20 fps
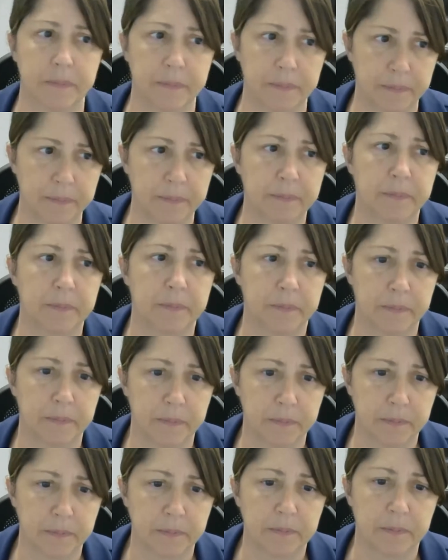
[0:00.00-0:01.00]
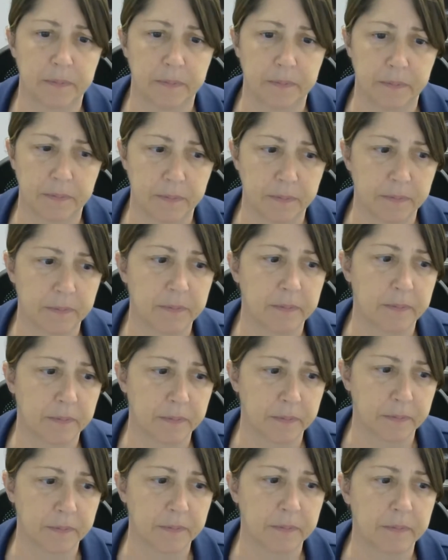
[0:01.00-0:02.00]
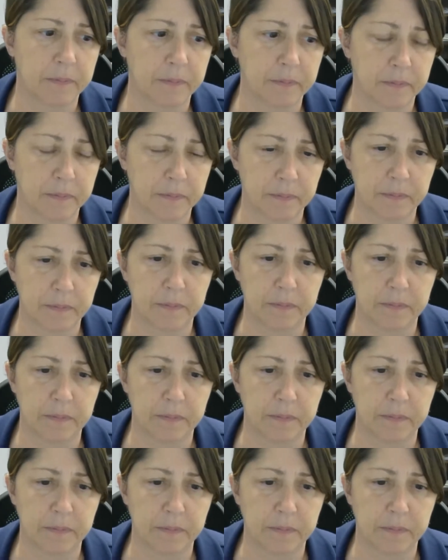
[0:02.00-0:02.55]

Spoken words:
there's been lost a lot of trust. And I